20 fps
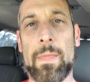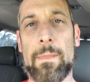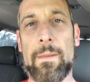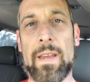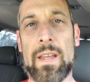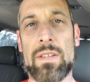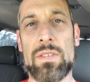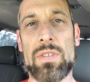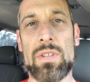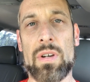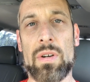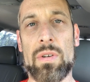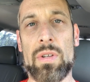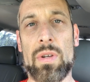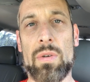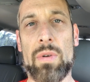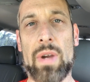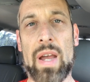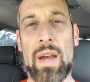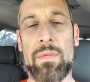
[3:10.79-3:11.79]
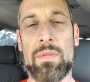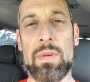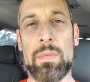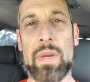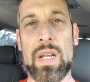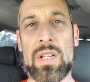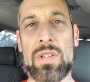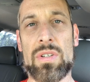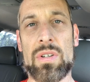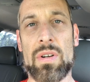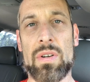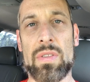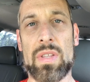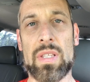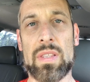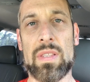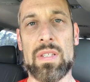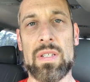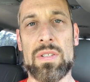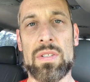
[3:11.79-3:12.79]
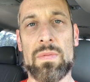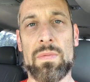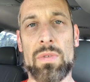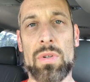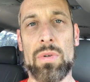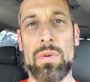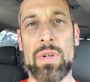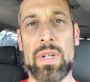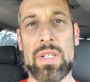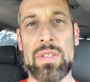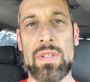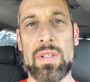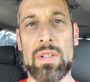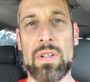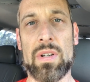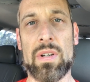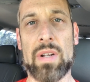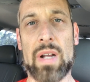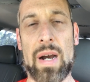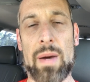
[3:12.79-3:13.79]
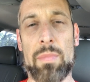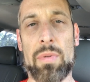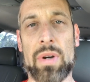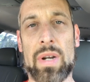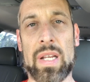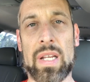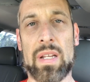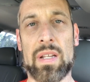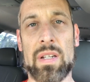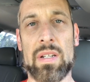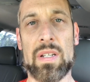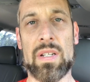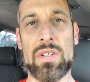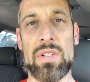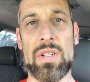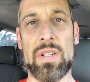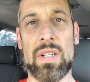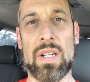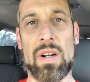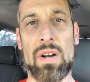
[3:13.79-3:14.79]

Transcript: and so you have to make sure that this fluid is in good operating condition.